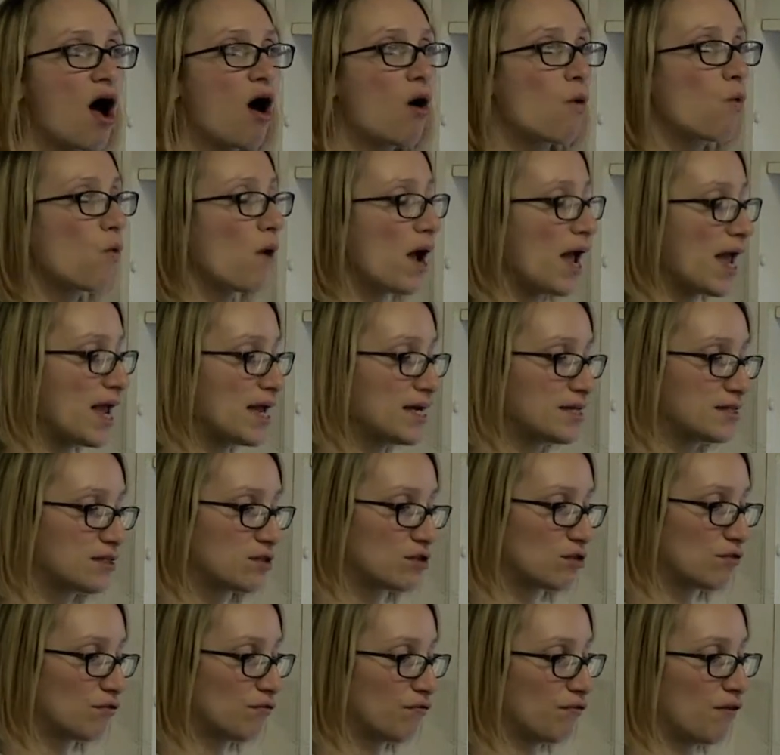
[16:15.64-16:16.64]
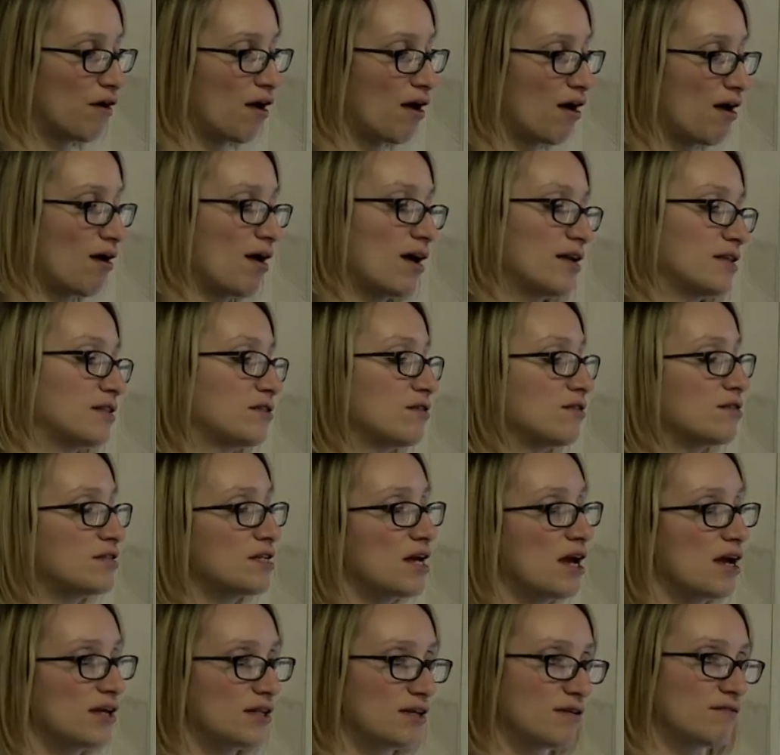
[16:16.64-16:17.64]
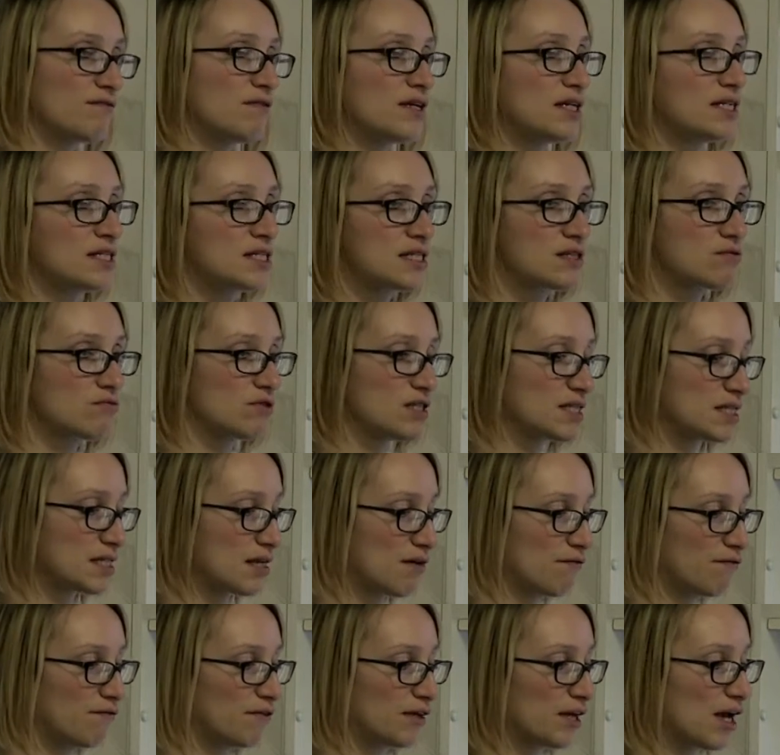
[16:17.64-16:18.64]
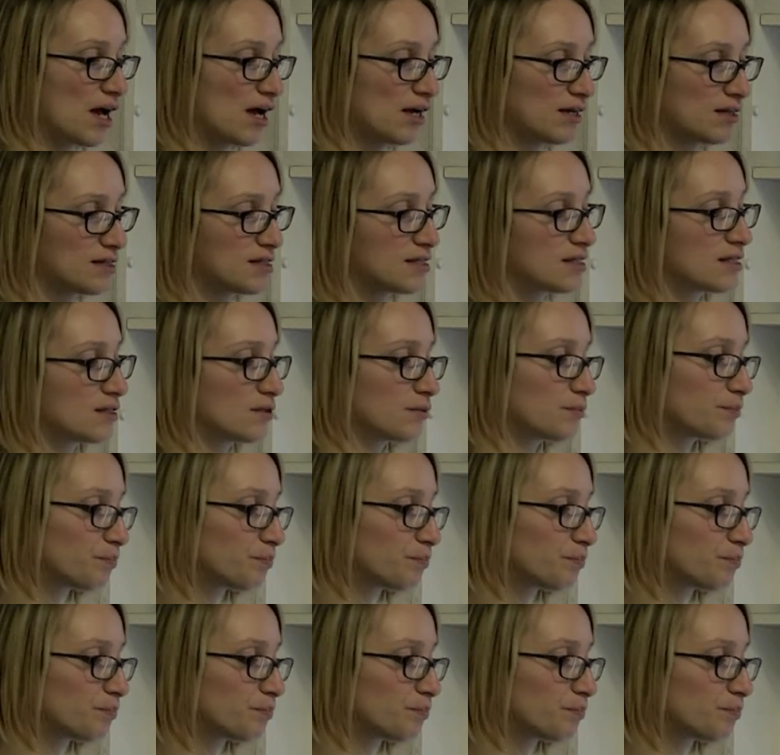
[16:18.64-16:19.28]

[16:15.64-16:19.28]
ways of associating this with something else.